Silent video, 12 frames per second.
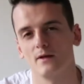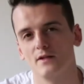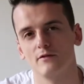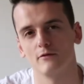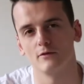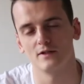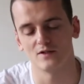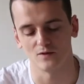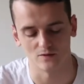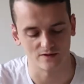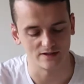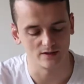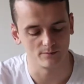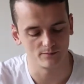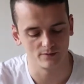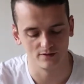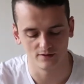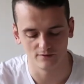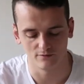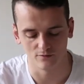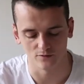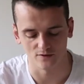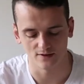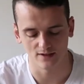influence your sleep if
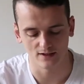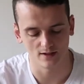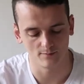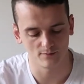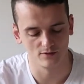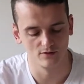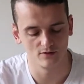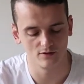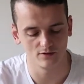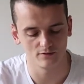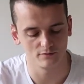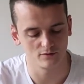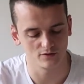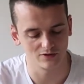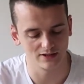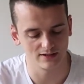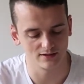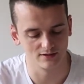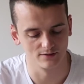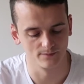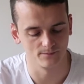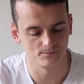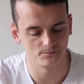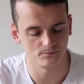you're staying up on your phone too late.
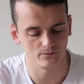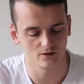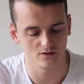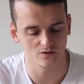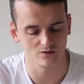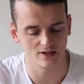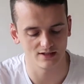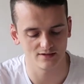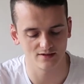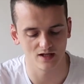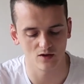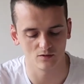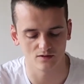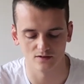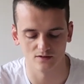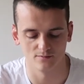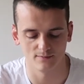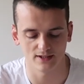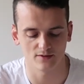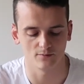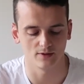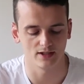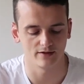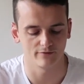So that's how it's making
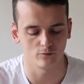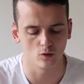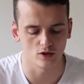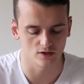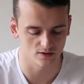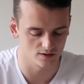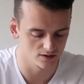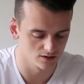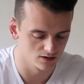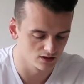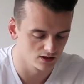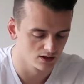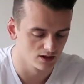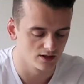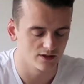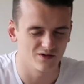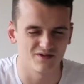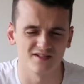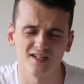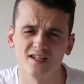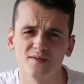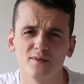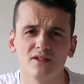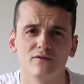my life worse. Now this
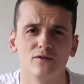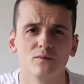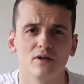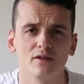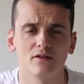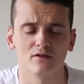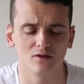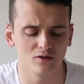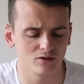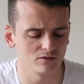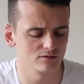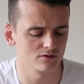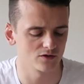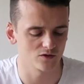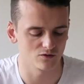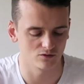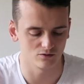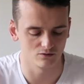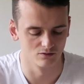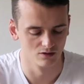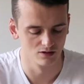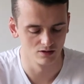has been a few months ago, so